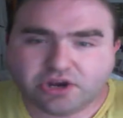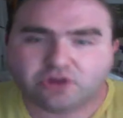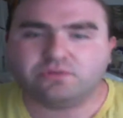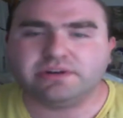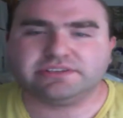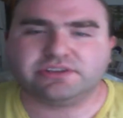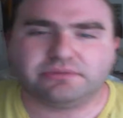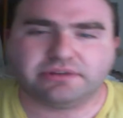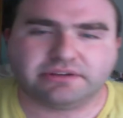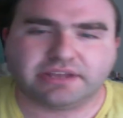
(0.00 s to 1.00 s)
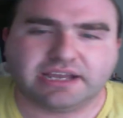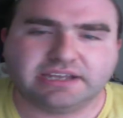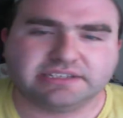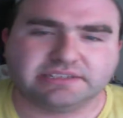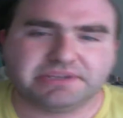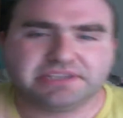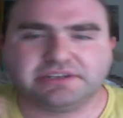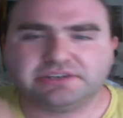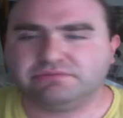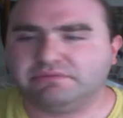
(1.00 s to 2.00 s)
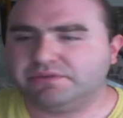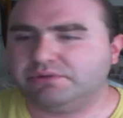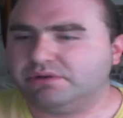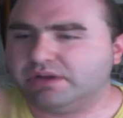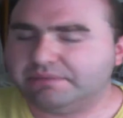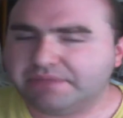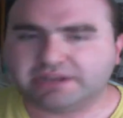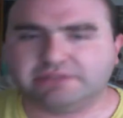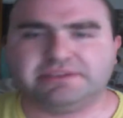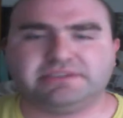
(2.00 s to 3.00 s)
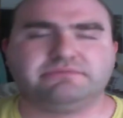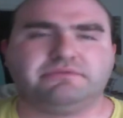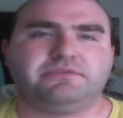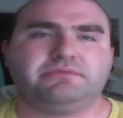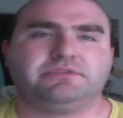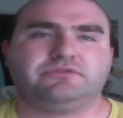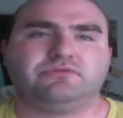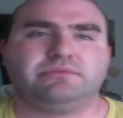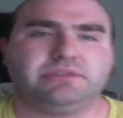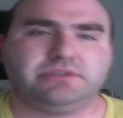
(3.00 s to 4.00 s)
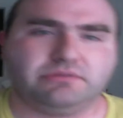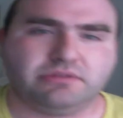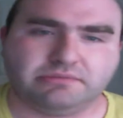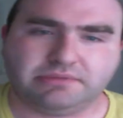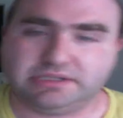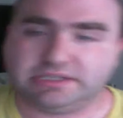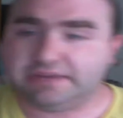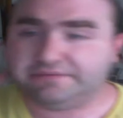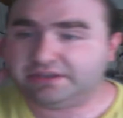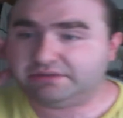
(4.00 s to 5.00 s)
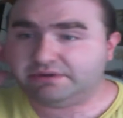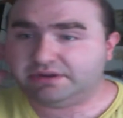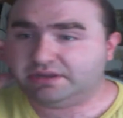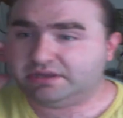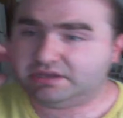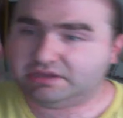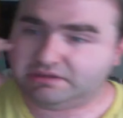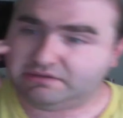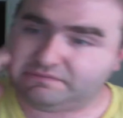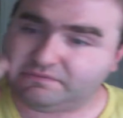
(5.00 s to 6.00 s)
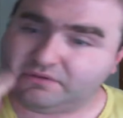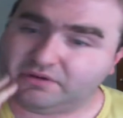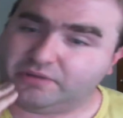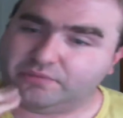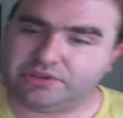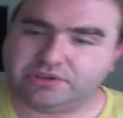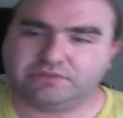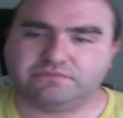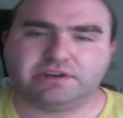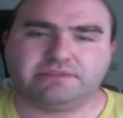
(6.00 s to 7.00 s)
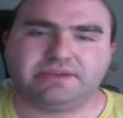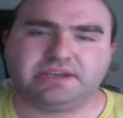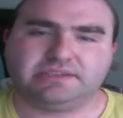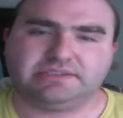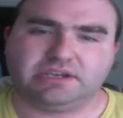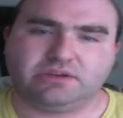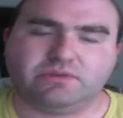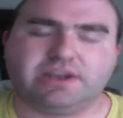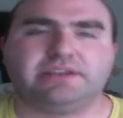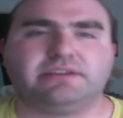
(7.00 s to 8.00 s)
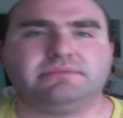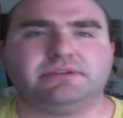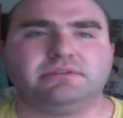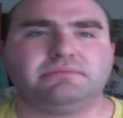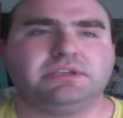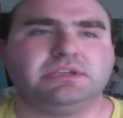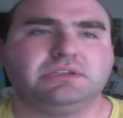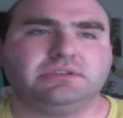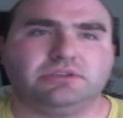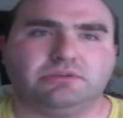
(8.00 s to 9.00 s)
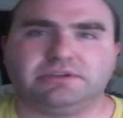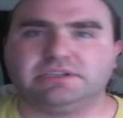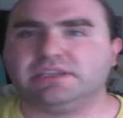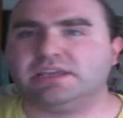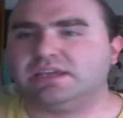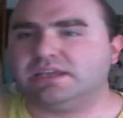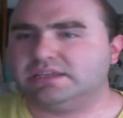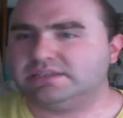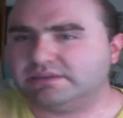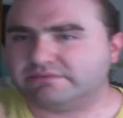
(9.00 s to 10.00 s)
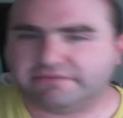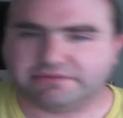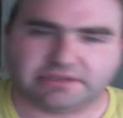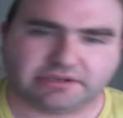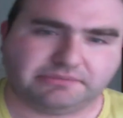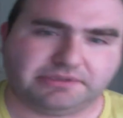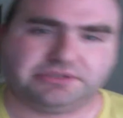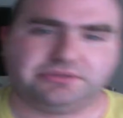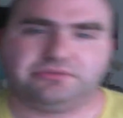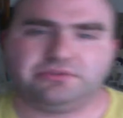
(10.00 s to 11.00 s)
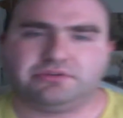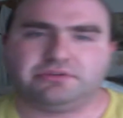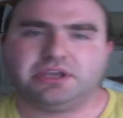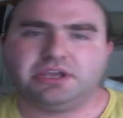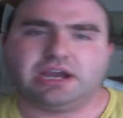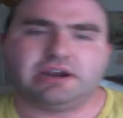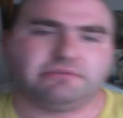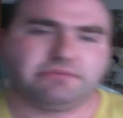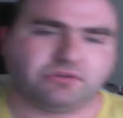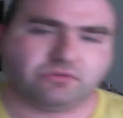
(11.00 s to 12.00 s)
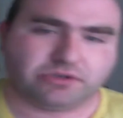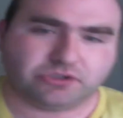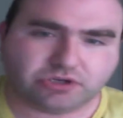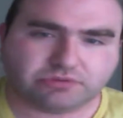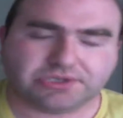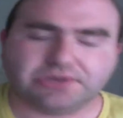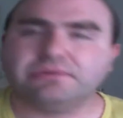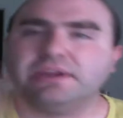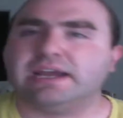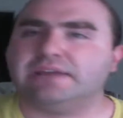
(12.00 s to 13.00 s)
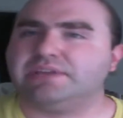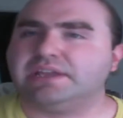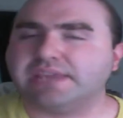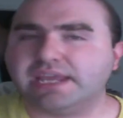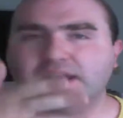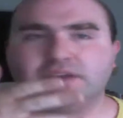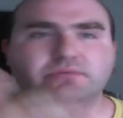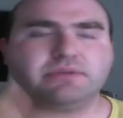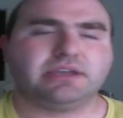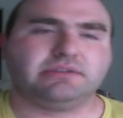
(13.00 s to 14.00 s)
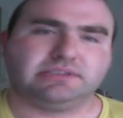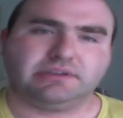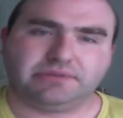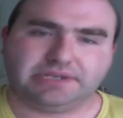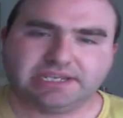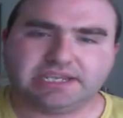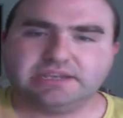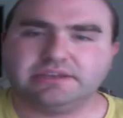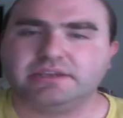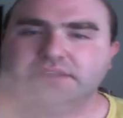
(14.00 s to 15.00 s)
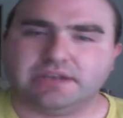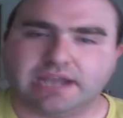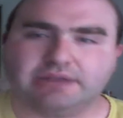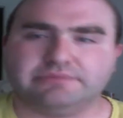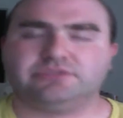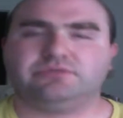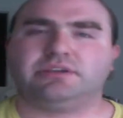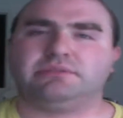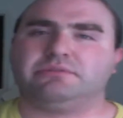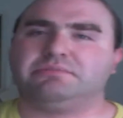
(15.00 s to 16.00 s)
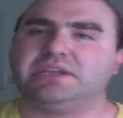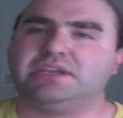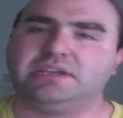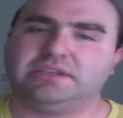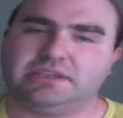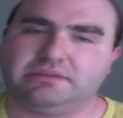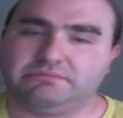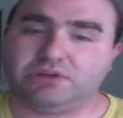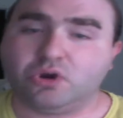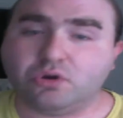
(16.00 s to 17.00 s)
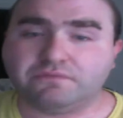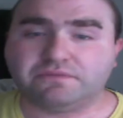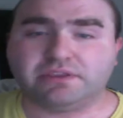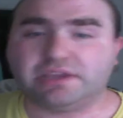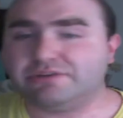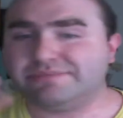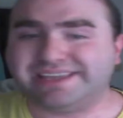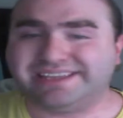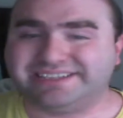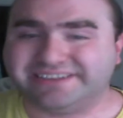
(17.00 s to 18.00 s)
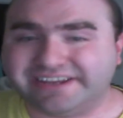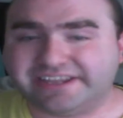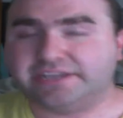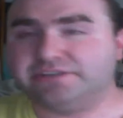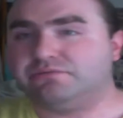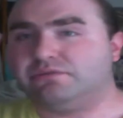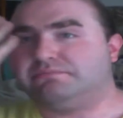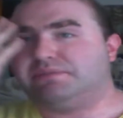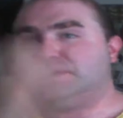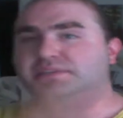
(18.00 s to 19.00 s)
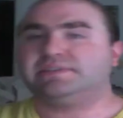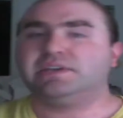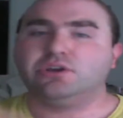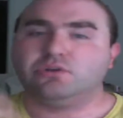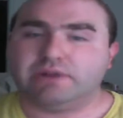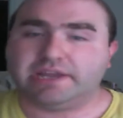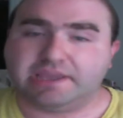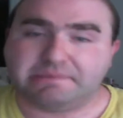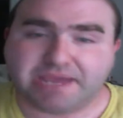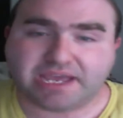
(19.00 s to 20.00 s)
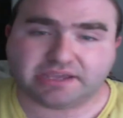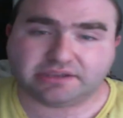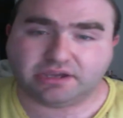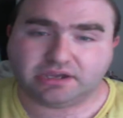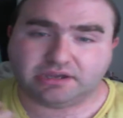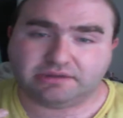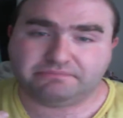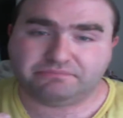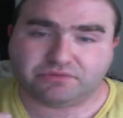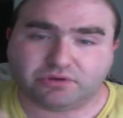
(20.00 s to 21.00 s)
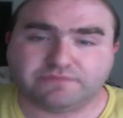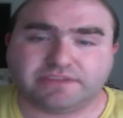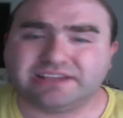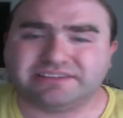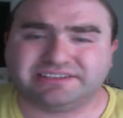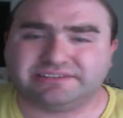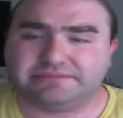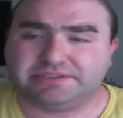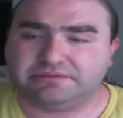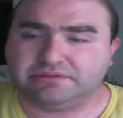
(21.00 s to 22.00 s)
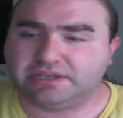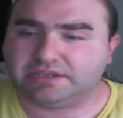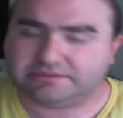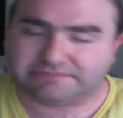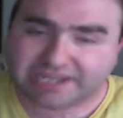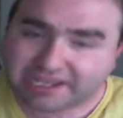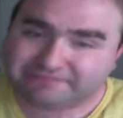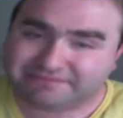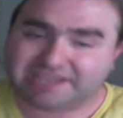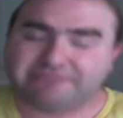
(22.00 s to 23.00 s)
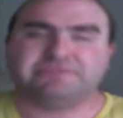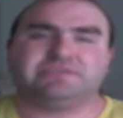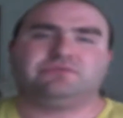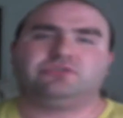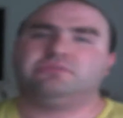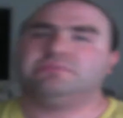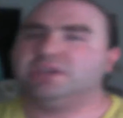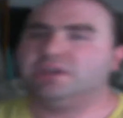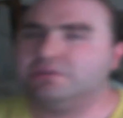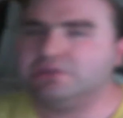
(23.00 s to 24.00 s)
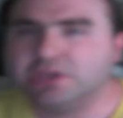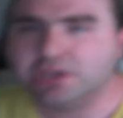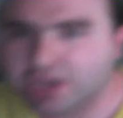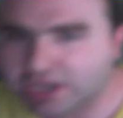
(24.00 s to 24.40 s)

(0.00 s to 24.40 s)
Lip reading: Yo, what is going on, guys? It's me, the Ninja Reviewer. I'm not going to make this review extremely too long because I have to get ready for a really good friend of mine's wedding coming up. So because of that, this review is not going to be too long. I already recorded JoJo. I have to get that out of the way since I already did. Now I'm just doing MLP, and then hopefully later by like tonight I could do One Piece when I get back. Hopefully, I don't think it's going to be too late because by then the episode should be out.